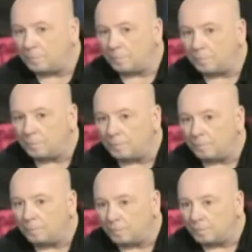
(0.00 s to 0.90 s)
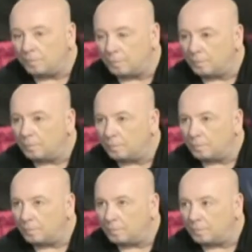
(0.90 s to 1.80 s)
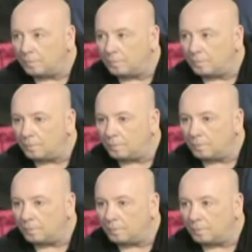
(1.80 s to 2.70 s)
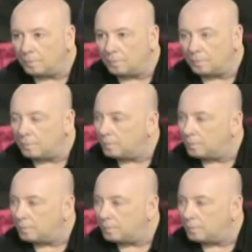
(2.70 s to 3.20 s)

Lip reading: (silent)